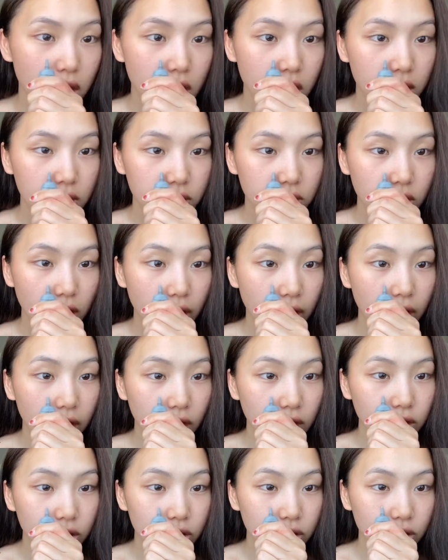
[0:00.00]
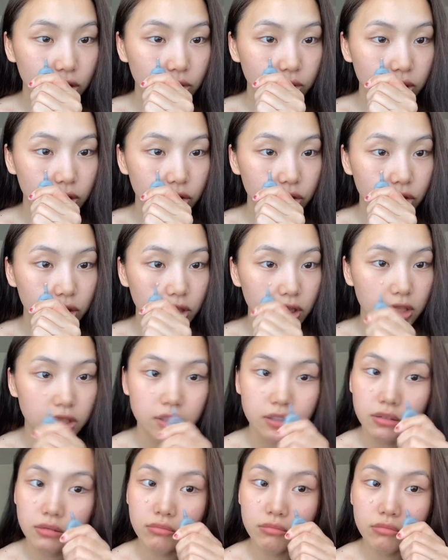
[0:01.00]
So all I gotta do is just,
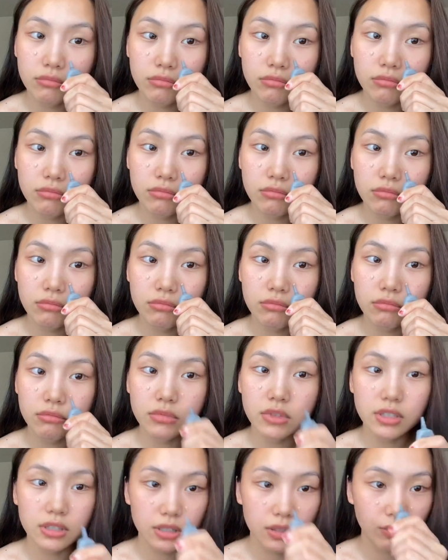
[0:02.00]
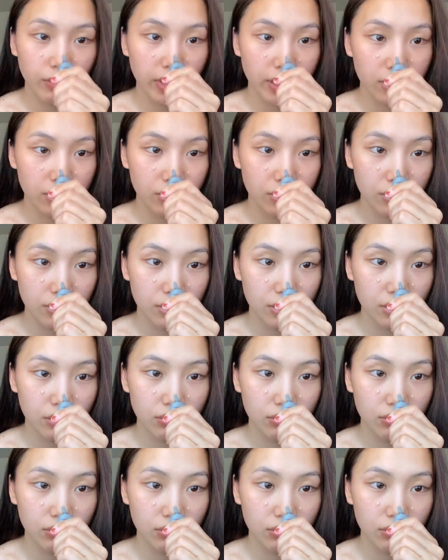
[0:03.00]
this is what I usually do.